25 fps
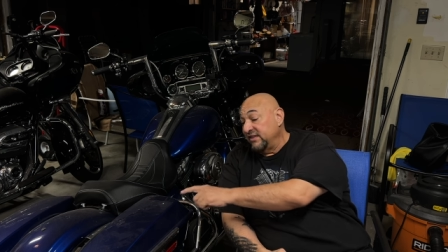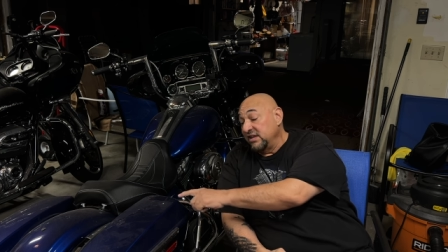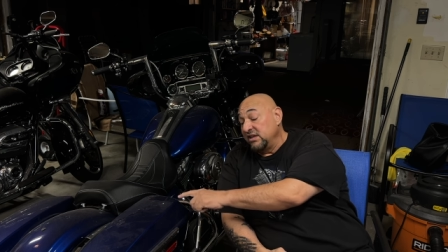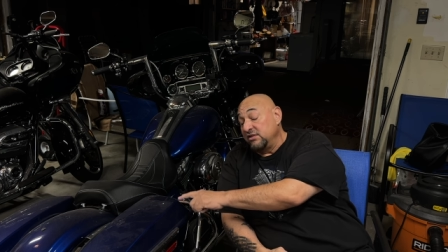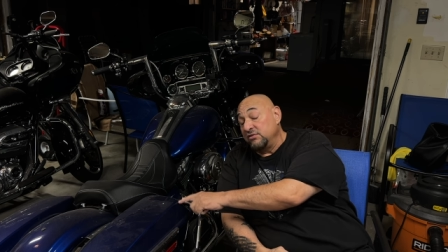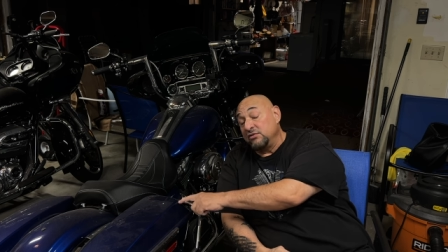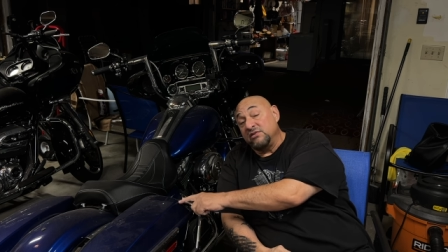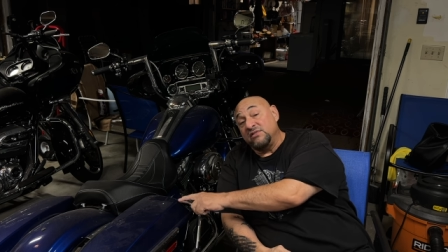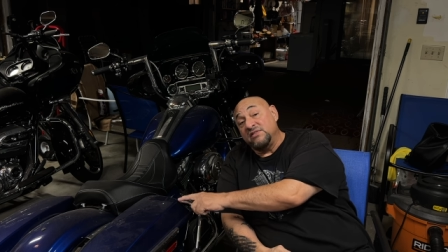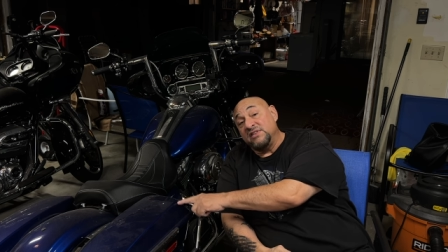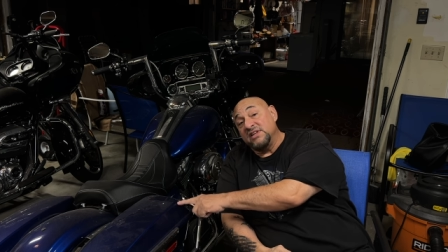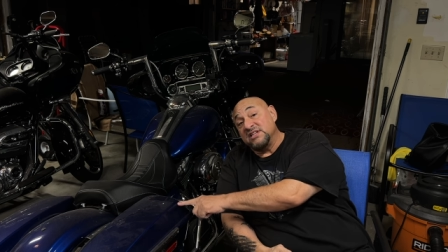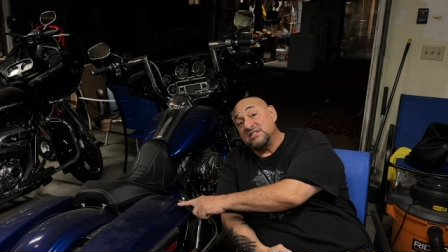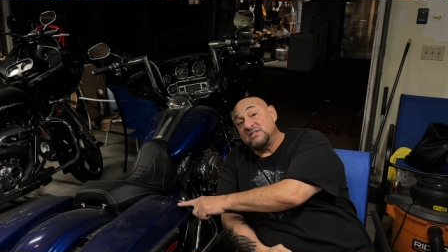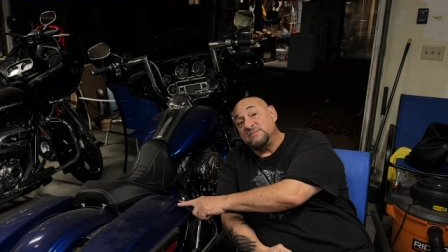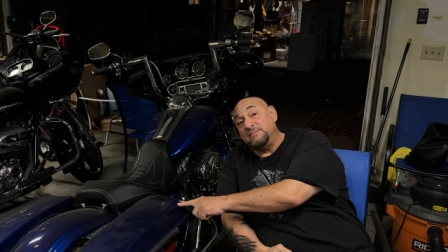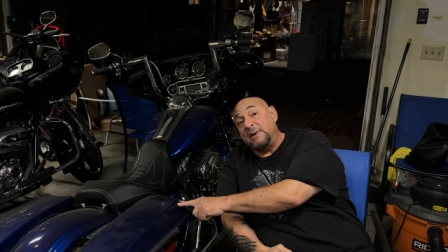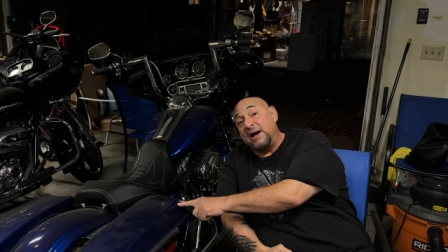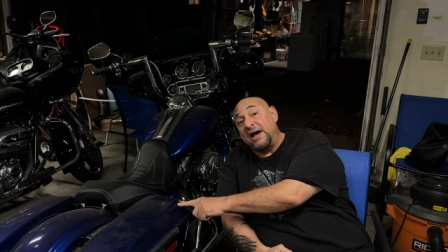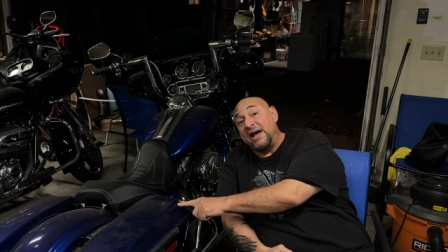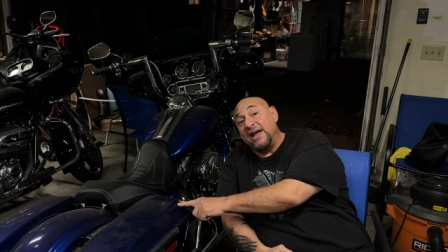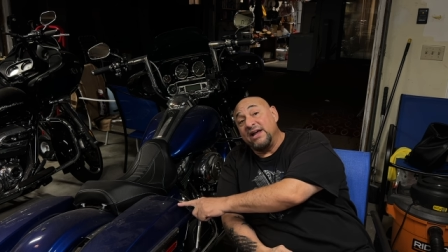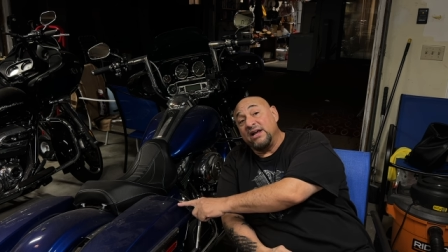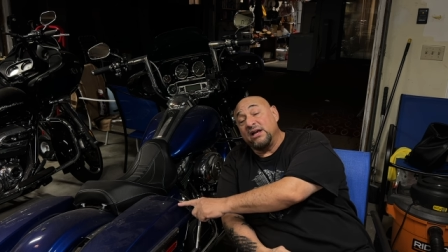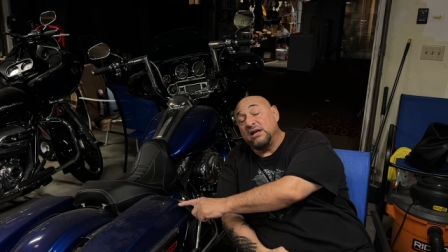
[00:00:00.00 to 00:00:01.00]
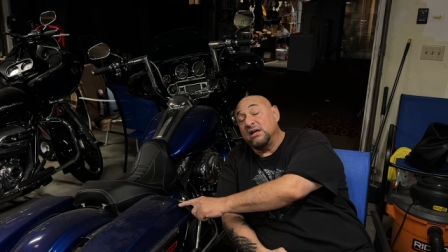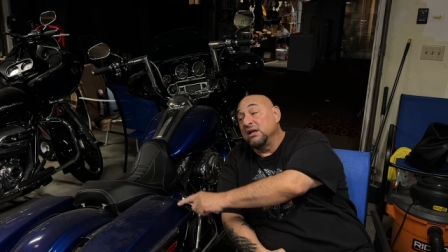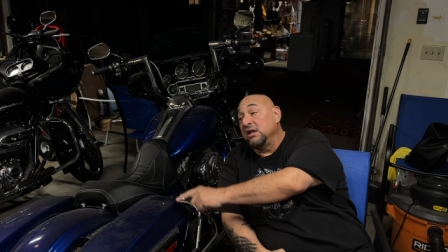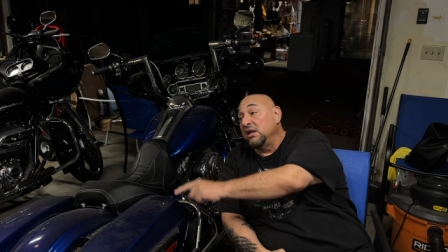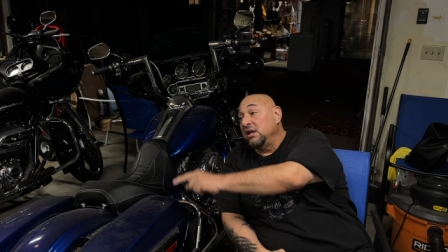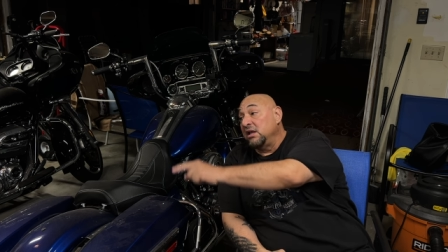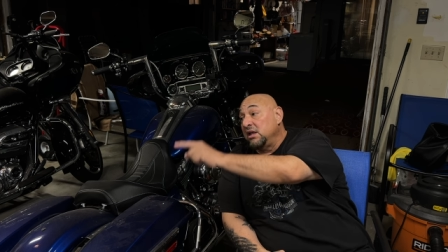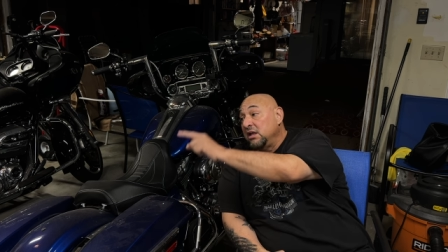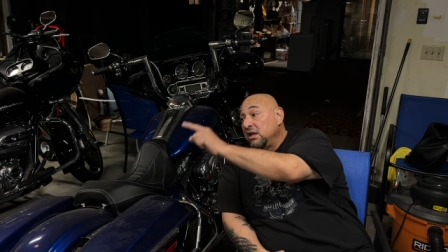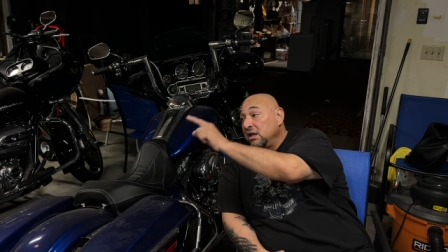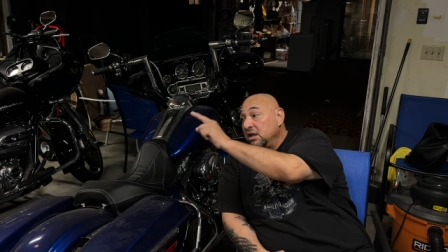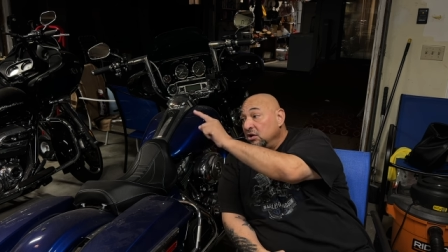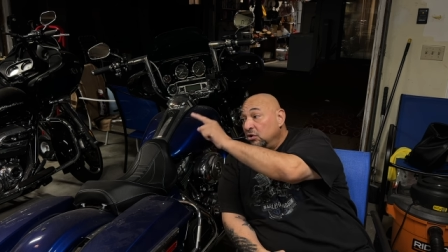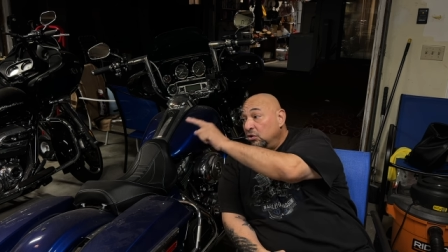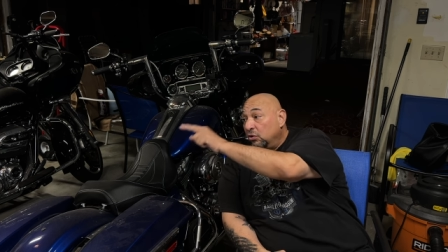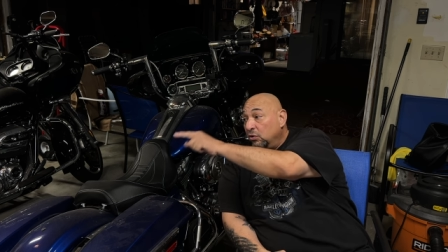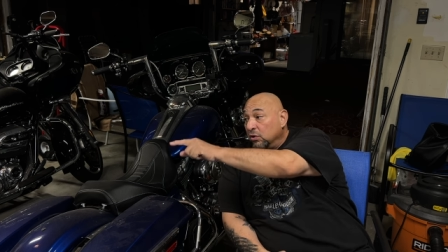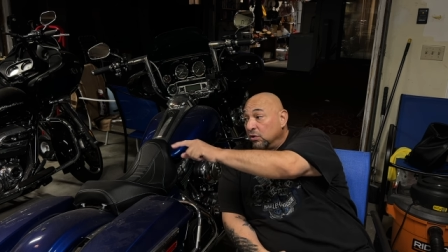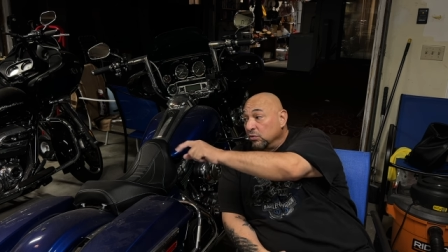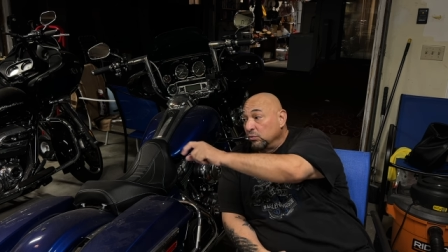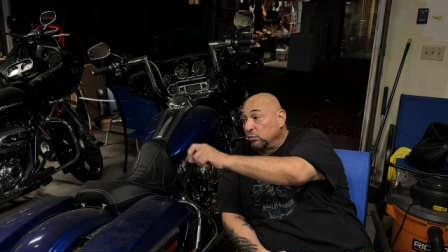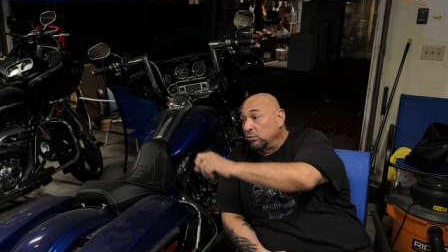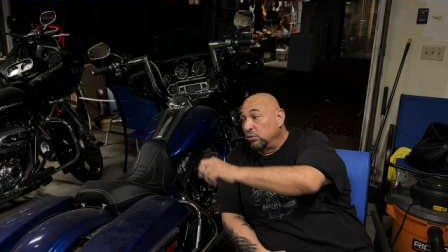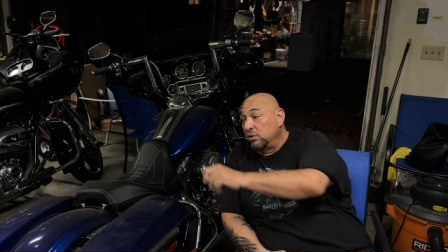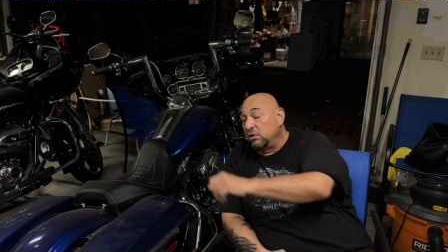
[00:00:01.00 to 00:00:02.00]
Either this bike
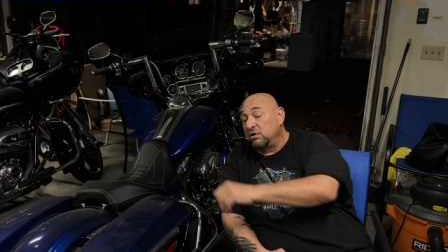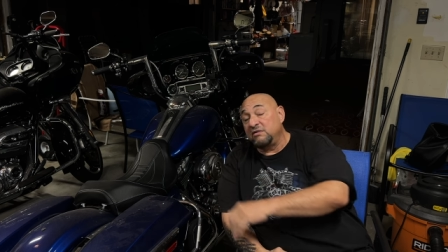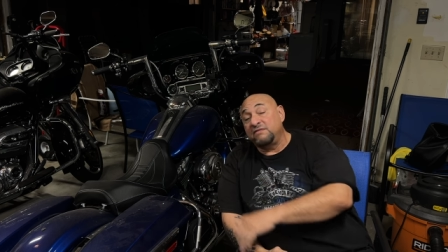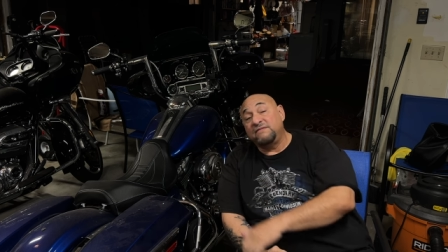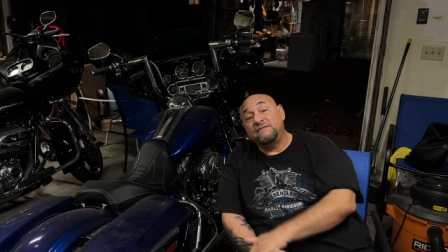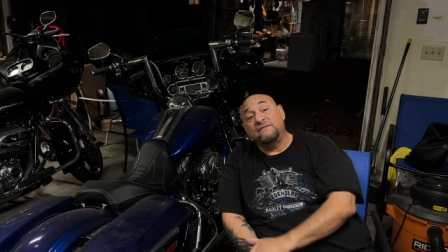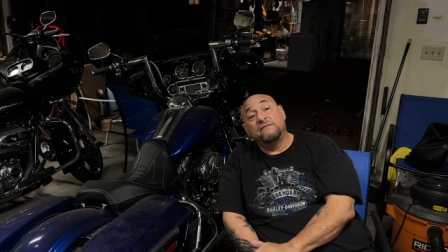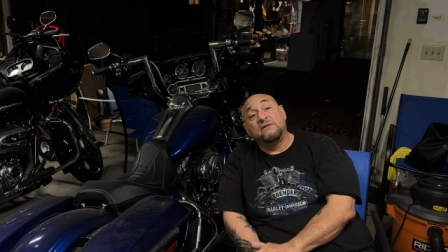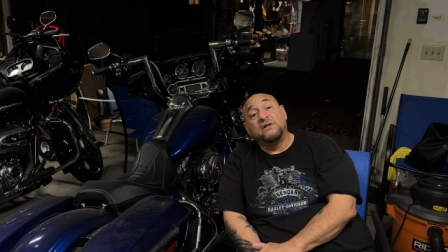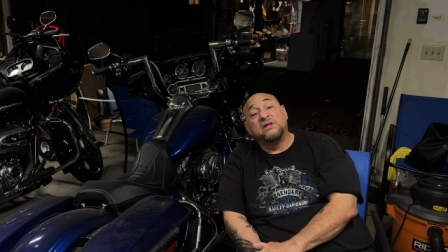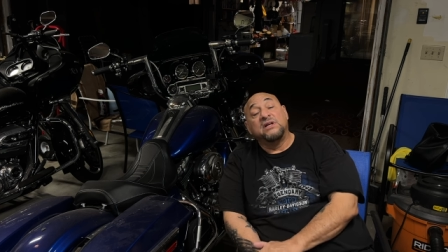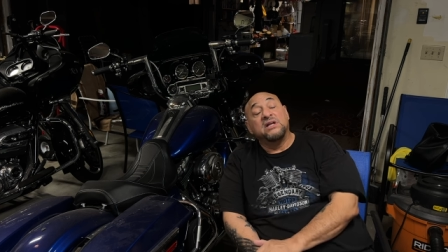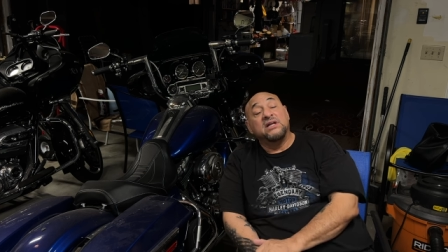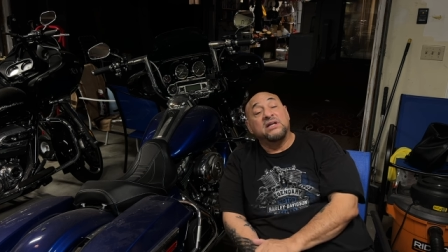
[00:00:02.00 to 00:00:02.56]
or Wolf